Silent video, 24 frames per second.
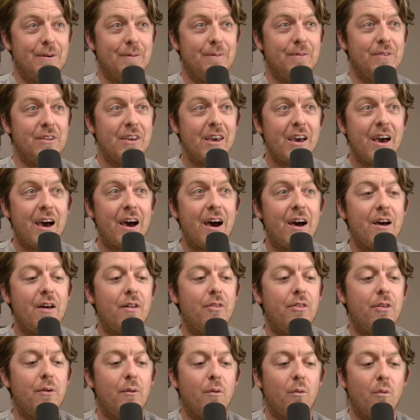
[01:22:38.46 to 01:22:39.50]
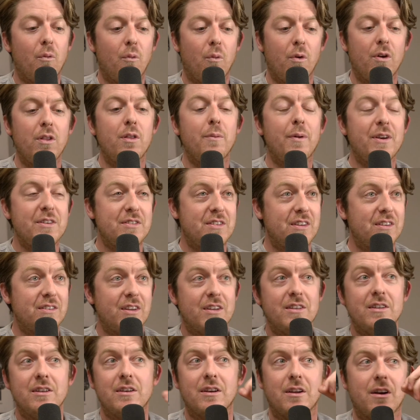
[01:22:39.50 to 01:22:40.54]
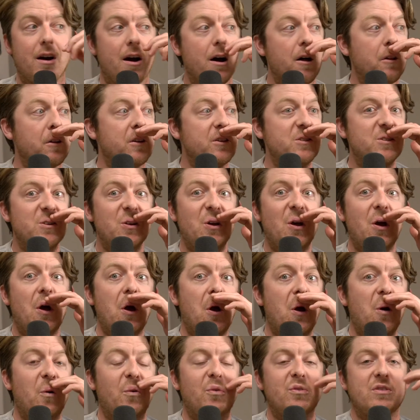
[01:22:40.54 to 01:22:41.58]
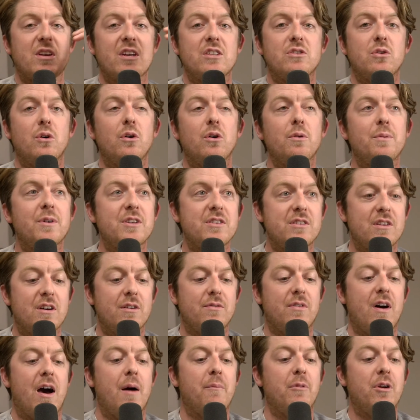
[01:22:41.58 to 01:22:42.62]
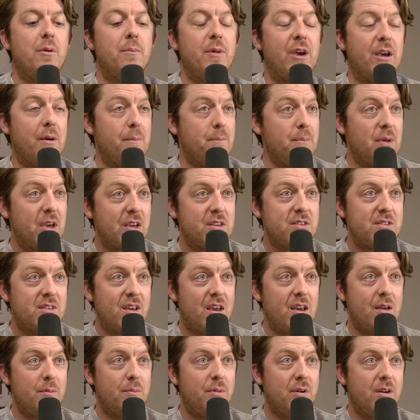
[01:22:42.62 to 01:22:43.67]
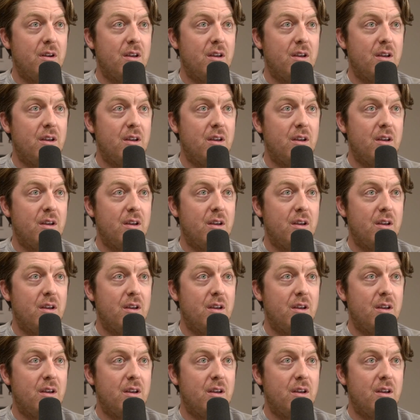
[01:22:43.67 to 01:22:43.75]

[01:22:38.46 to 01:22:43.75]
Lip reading: Yeah. One of the best things I did in college was I told myself, I'm going to make a mixtape.